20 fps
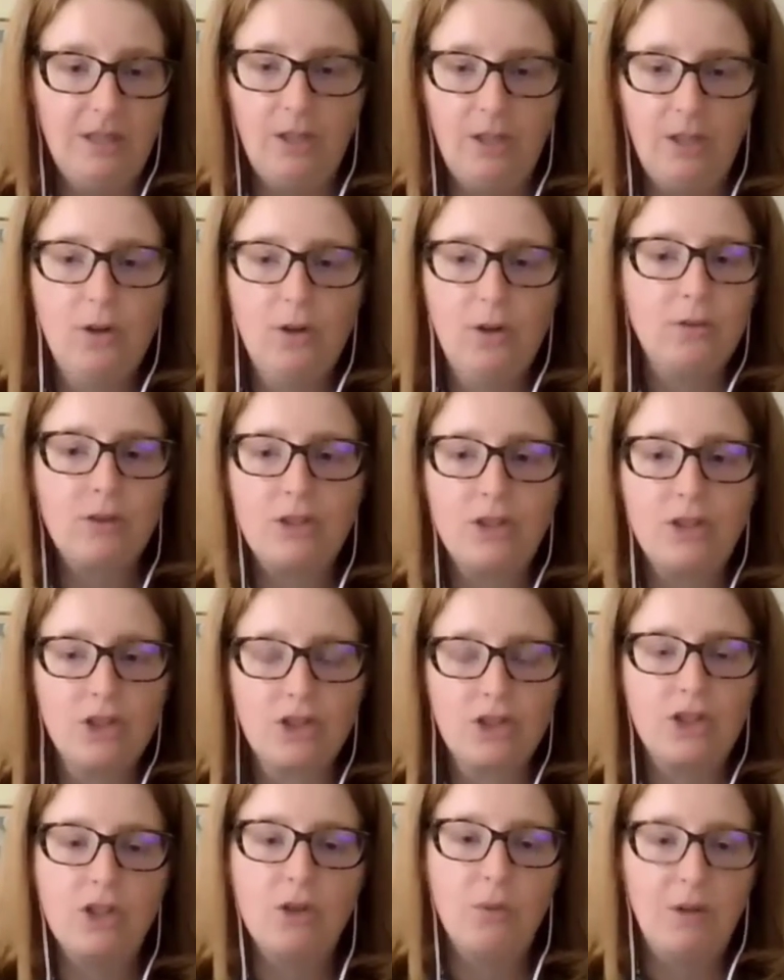You don't
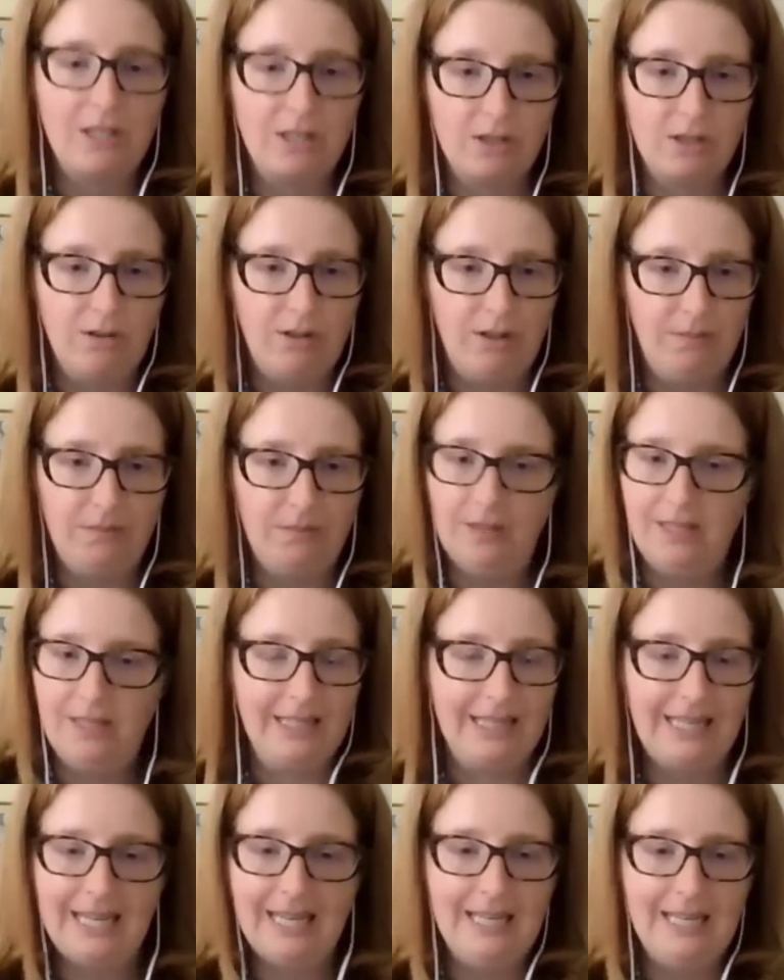just do it to them.
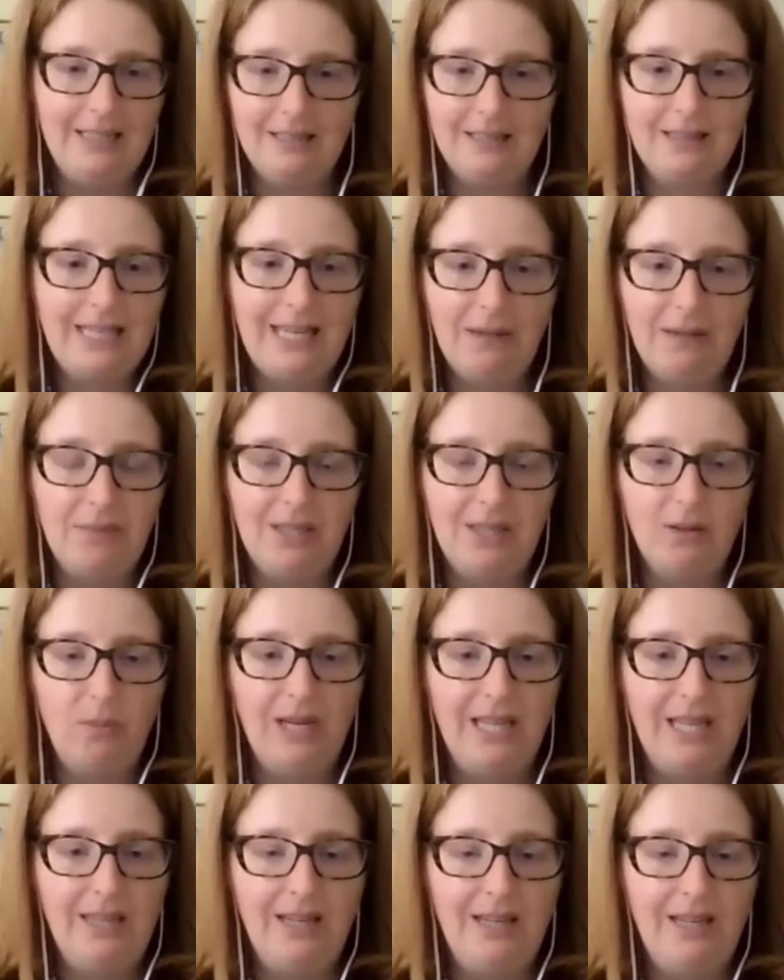That can't can't be the
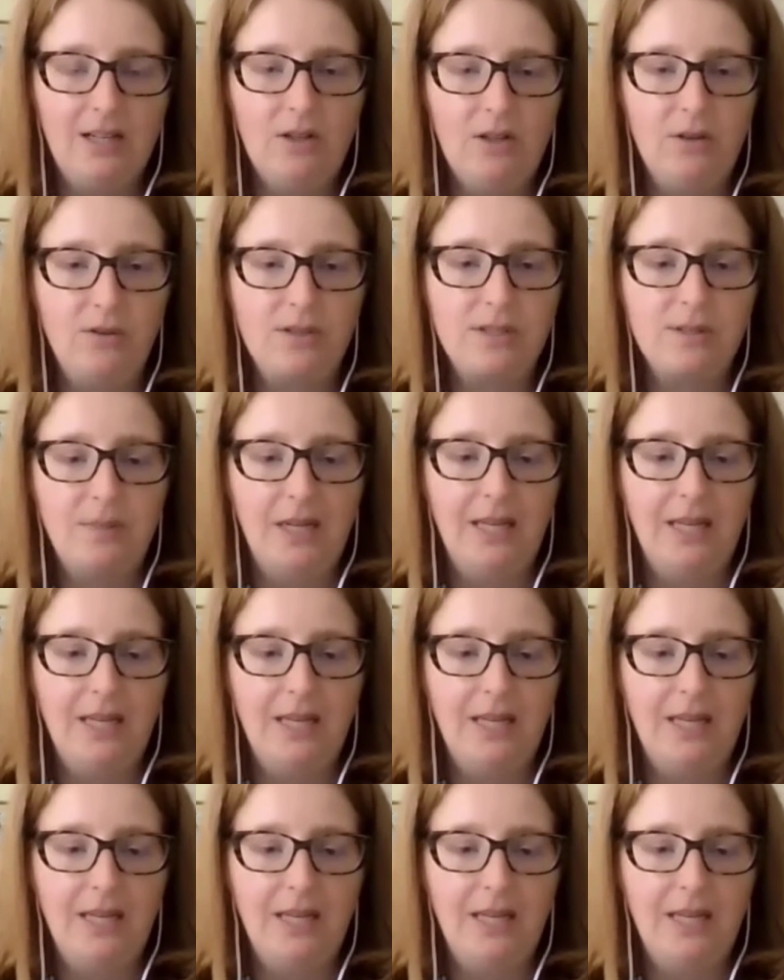way that it goes.